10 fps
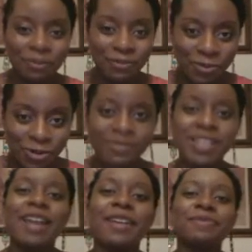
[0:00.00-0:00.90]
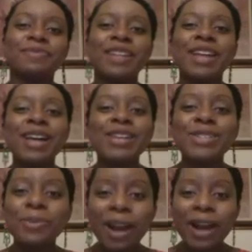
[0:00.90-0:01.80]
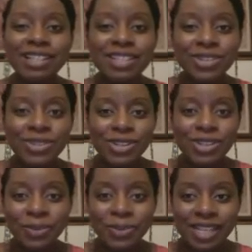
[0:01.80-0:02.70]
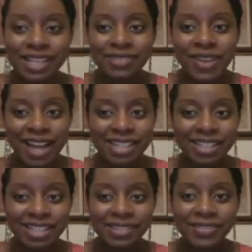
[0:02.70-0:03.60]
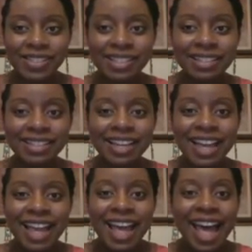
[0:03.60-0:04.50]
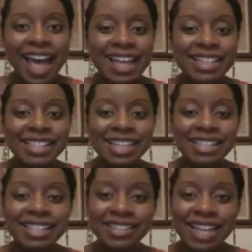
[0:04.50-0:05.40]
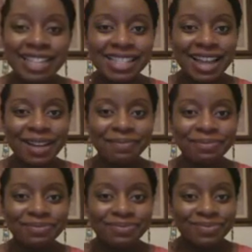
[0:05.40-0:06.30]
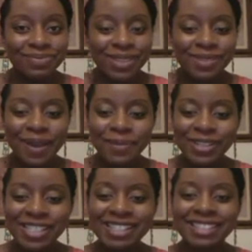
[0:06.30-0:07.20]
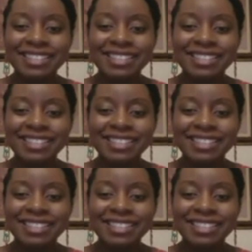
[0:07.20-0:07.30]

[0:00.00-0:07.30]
Muy bien. So practice using your possessive adjectives. And until next time, nos vemos.